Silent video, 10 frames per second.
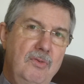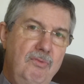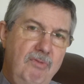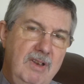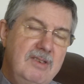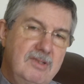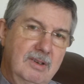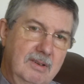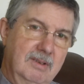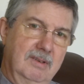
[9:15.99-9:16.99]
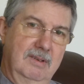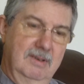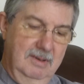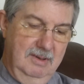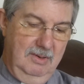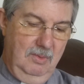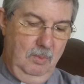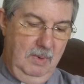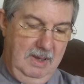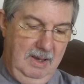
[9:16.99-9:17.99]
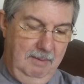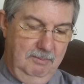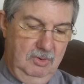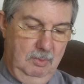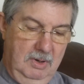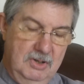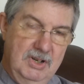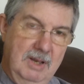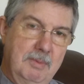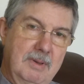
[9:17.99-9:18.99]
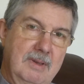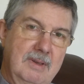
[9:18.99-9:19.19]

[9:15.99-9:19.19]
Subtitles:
the reason we come to worship,